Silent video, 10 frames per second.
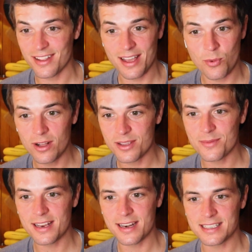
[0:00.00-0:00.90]
welcome
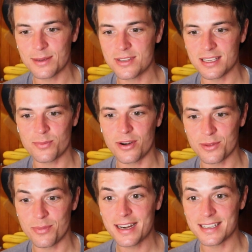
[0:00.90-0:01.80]
it and accept it as part of
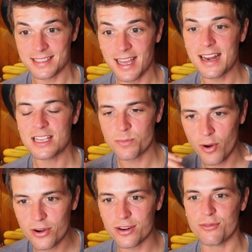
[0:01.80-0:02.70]
the practice. That is
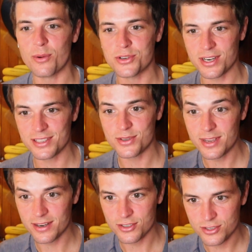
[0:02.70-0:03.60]
part of what we're trying to do
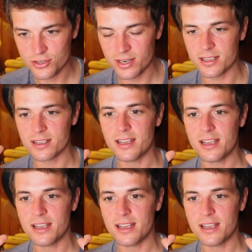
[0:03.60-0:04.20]
here, is trying to,